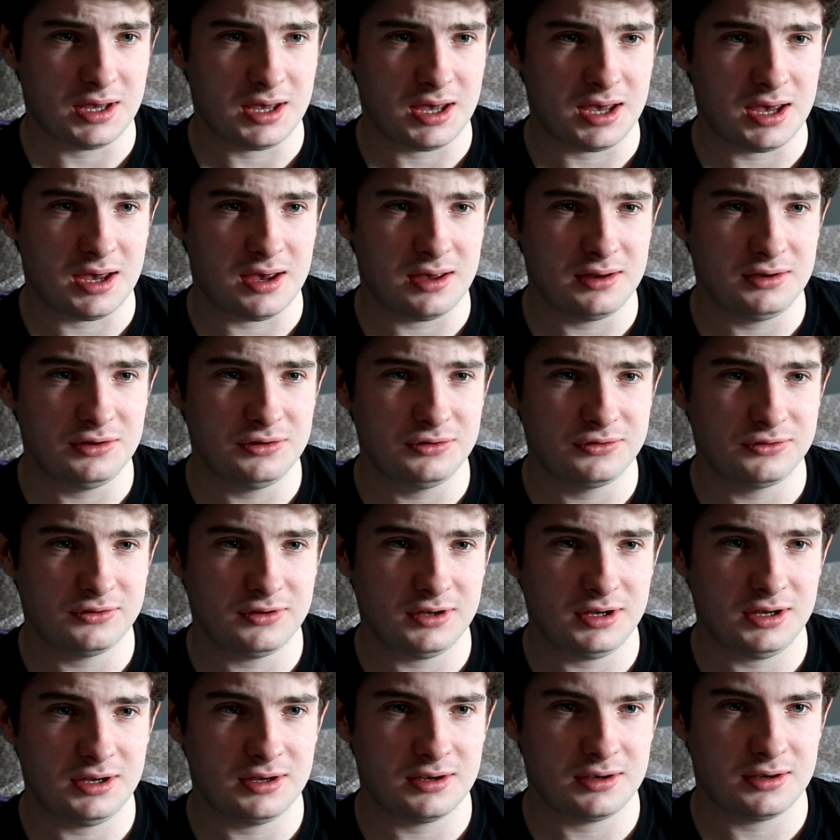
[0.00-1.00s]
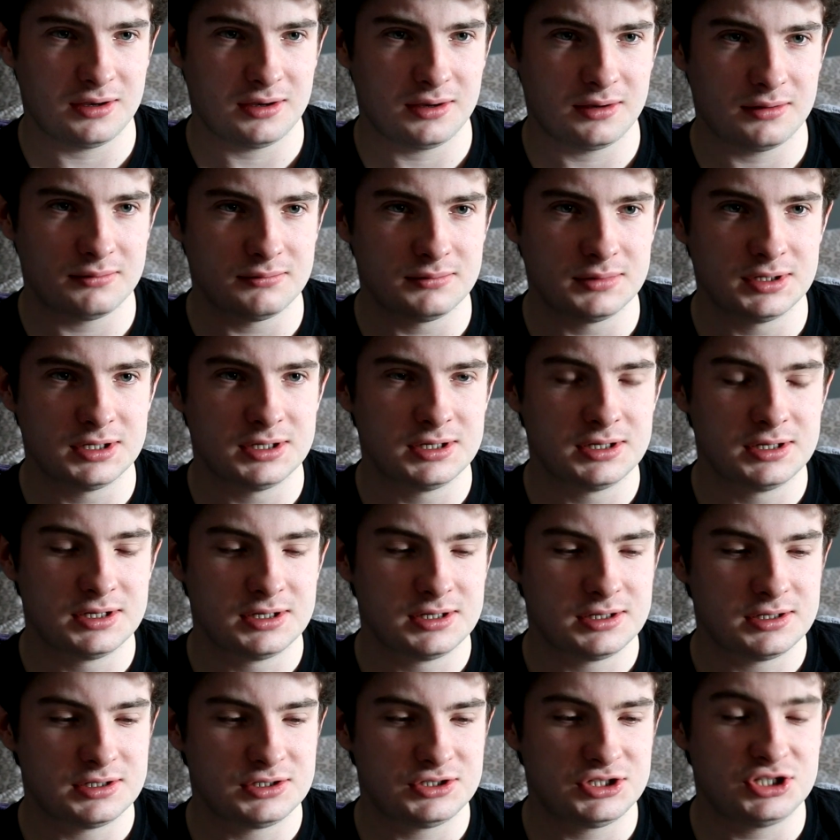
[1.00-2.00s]
You see
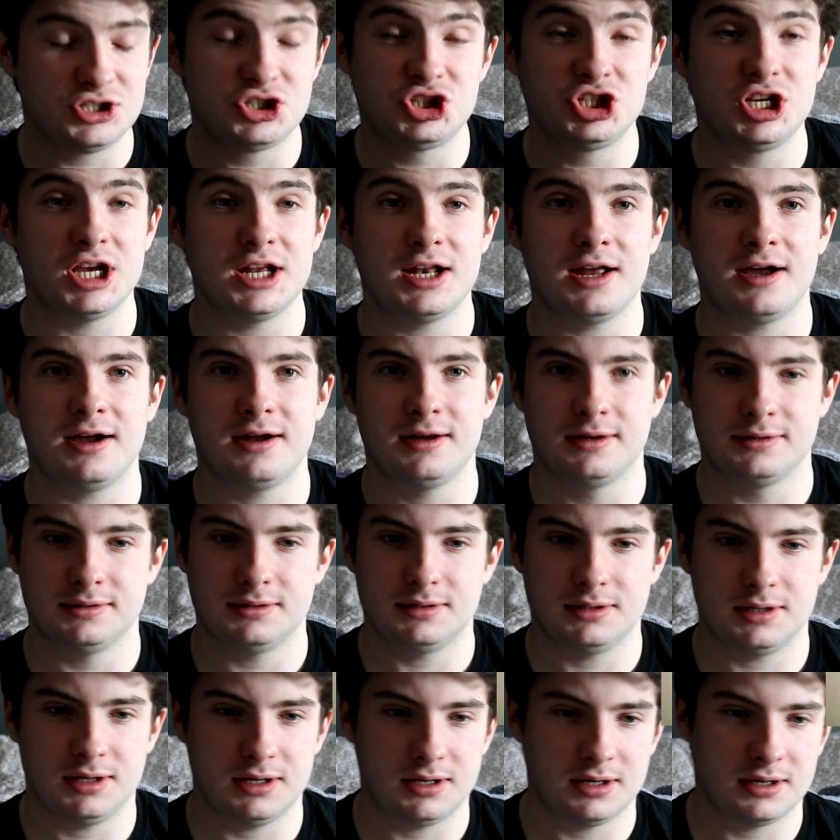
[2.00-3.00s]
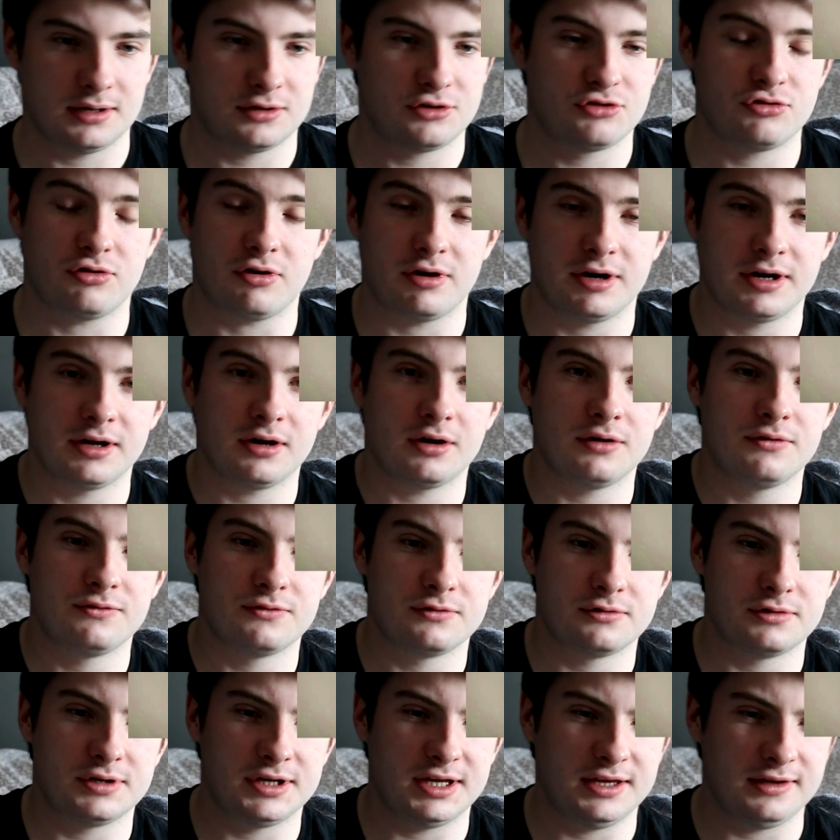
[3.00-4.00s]
T'Challa crying
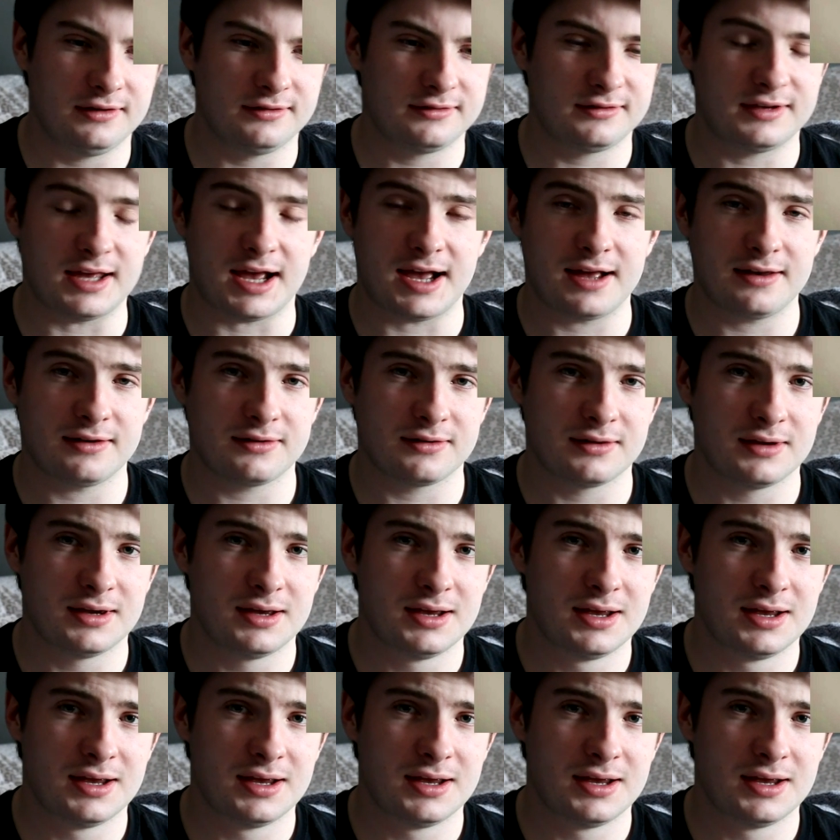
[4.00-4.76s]
over his dad,